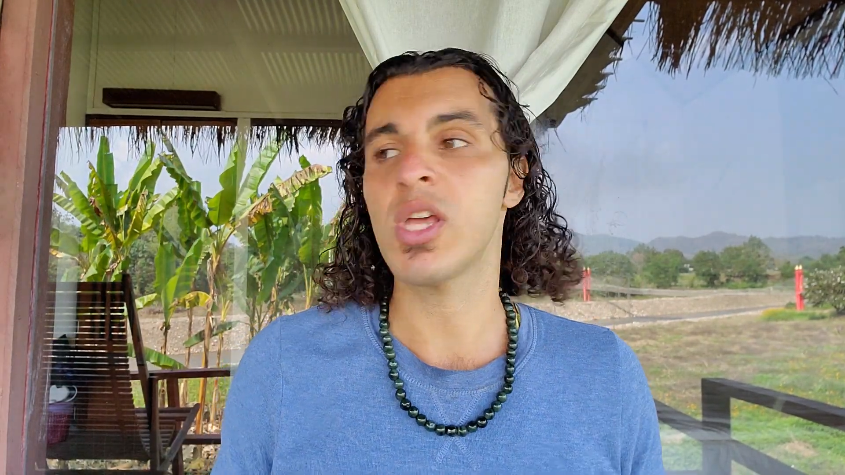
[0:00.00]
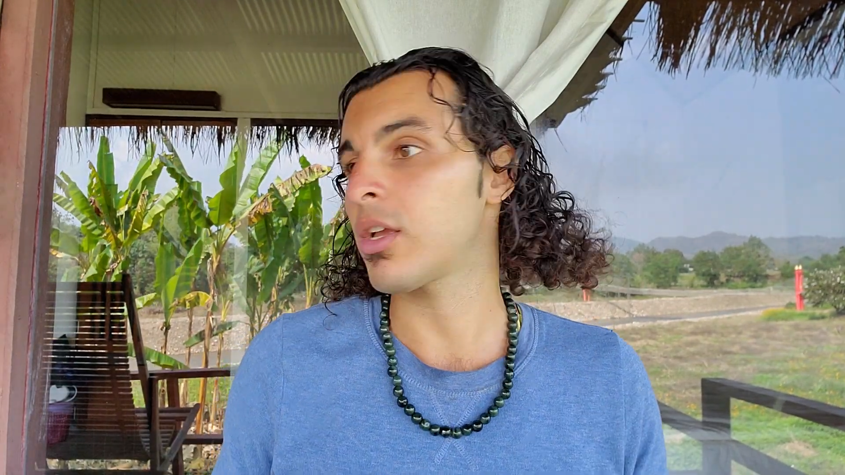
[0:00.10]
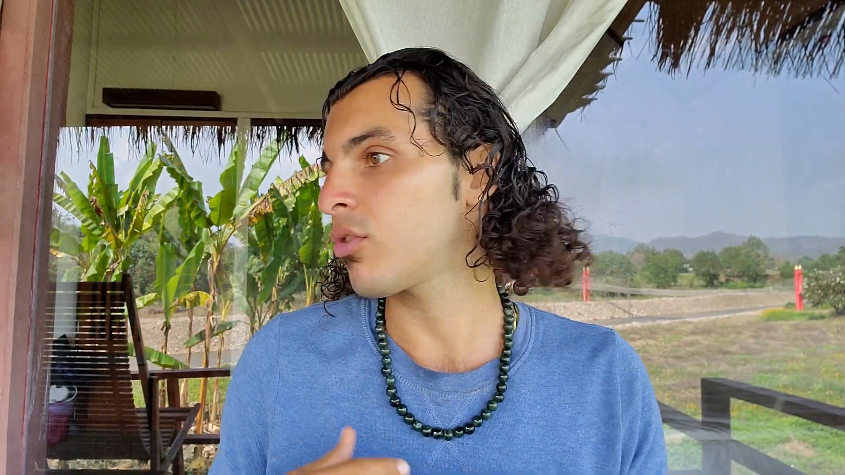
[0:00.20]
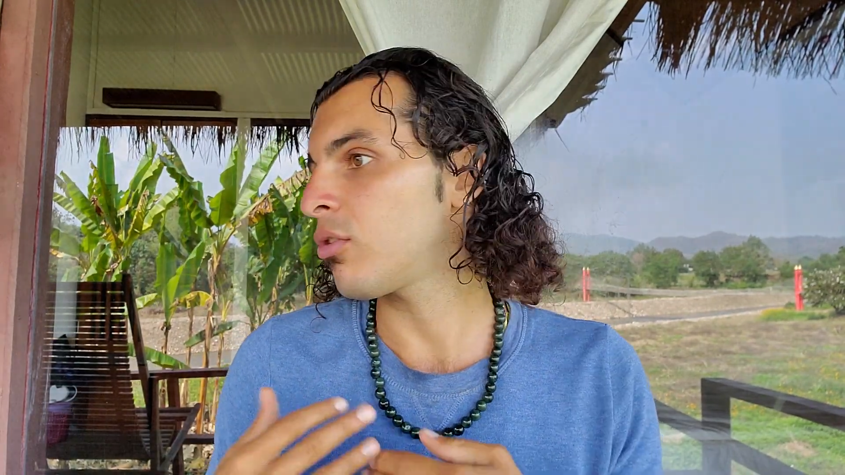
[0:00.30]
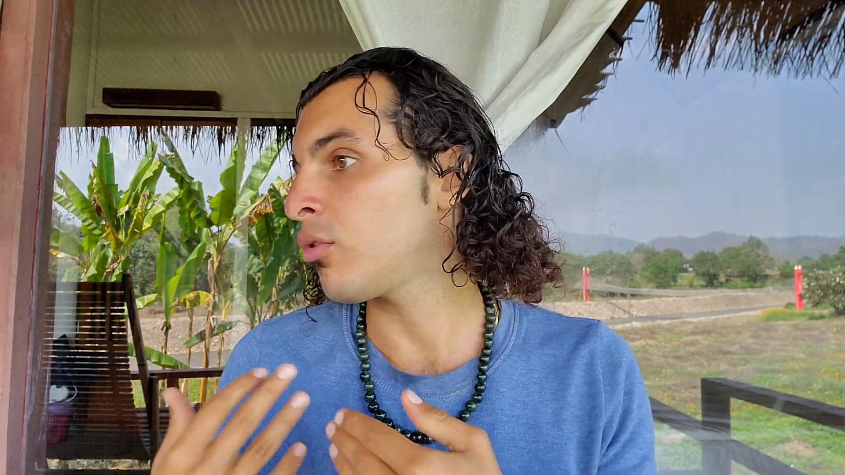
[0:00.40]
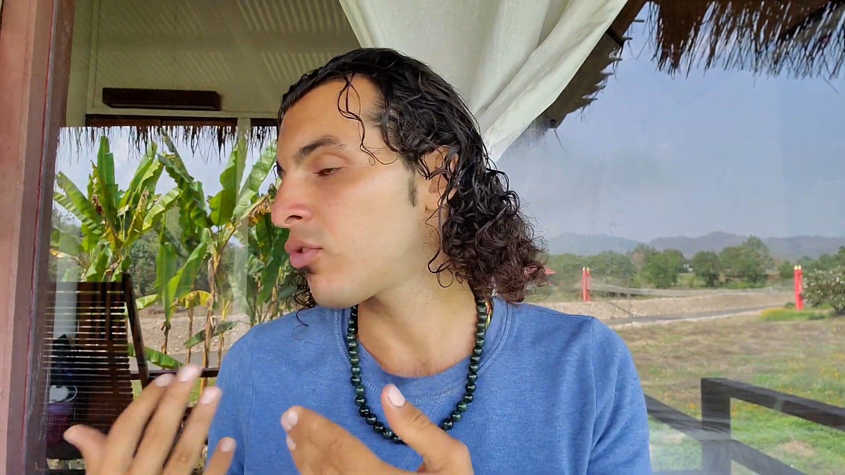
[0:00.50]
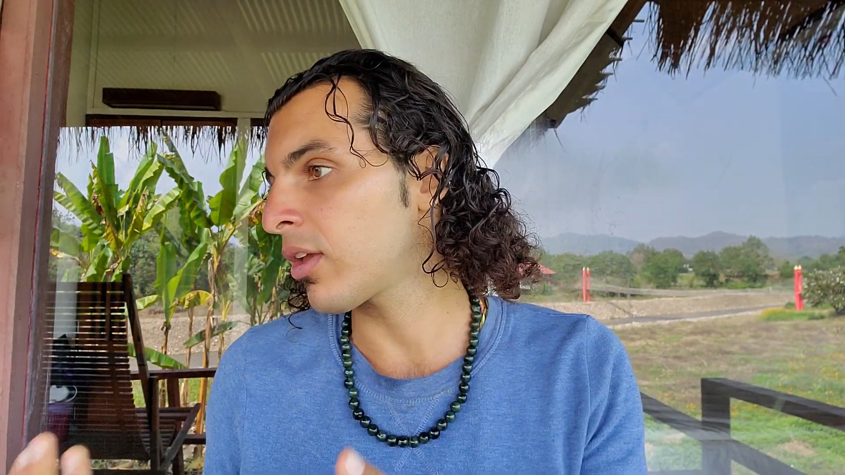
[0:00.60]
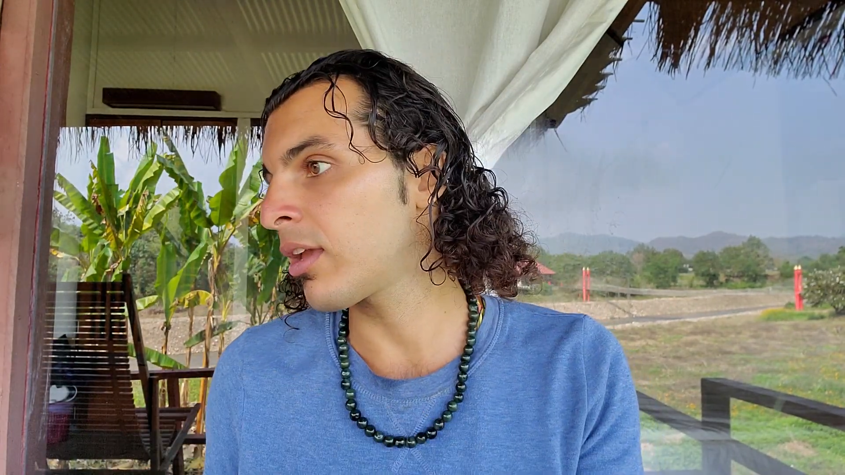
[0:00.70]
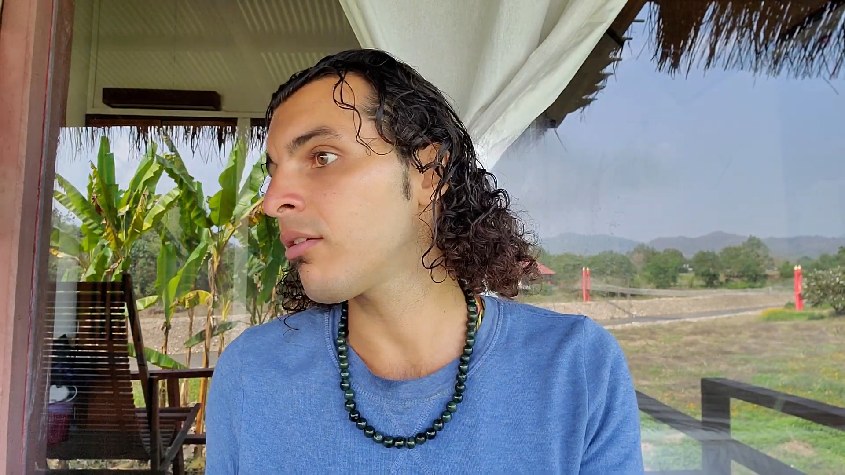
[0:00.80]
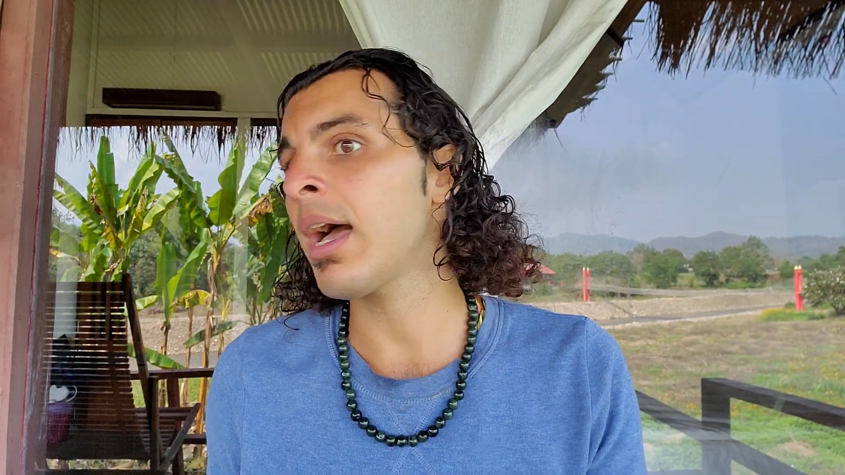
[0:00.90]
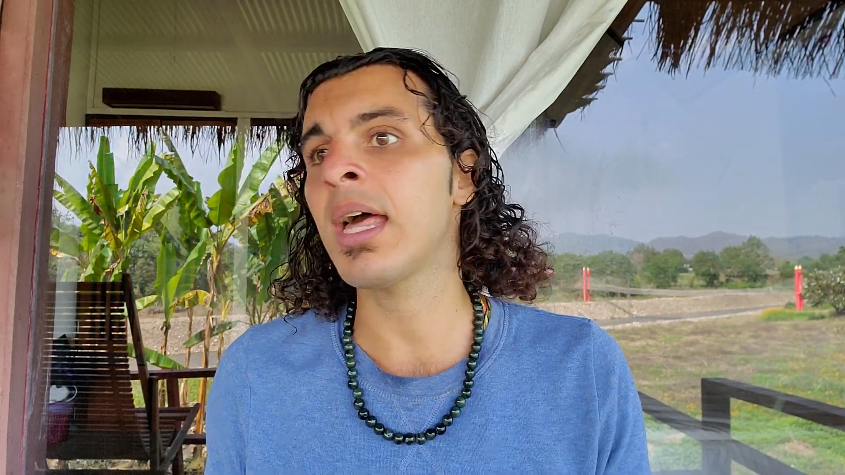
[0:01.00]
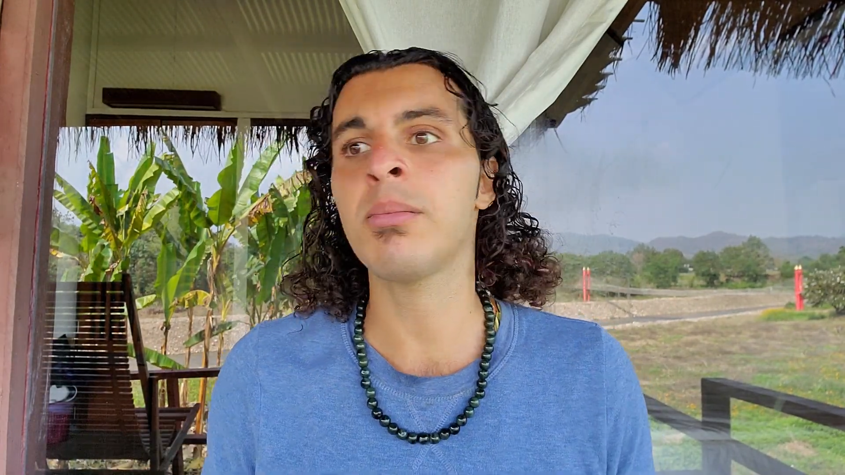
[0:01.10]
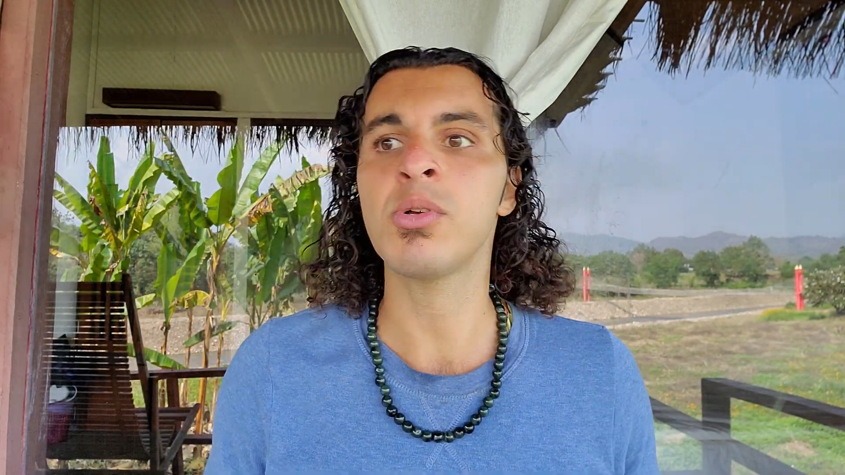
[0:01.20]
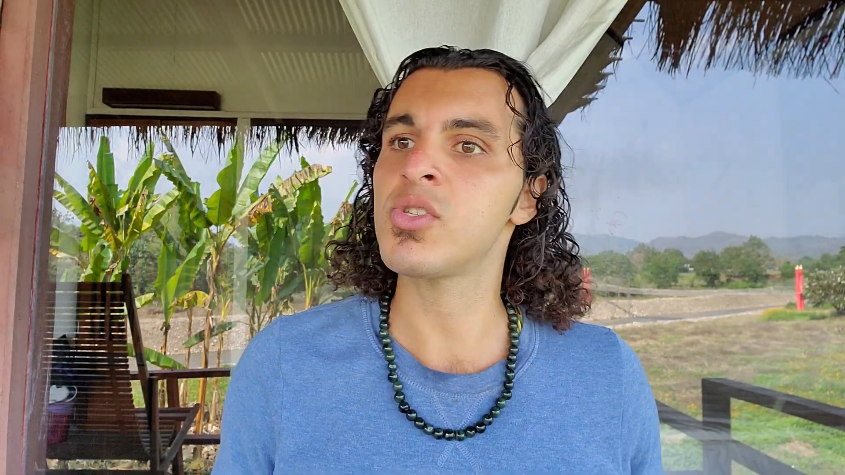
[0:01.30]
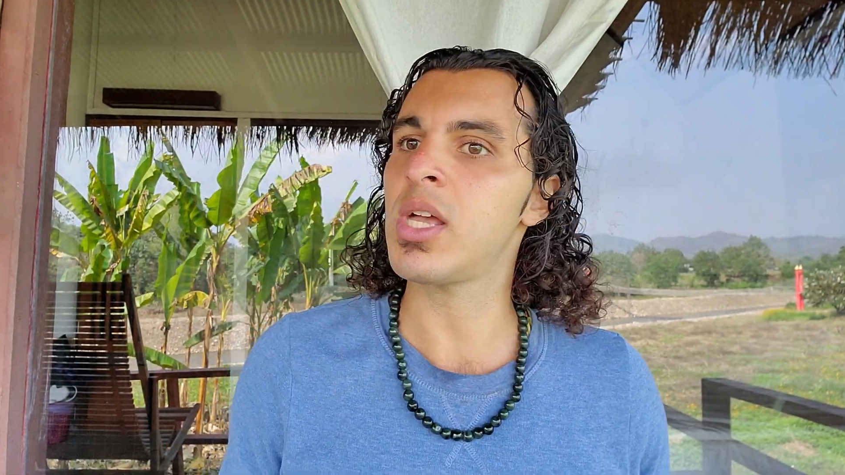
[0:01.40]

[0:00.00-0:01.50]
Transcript: that continues to kill animals,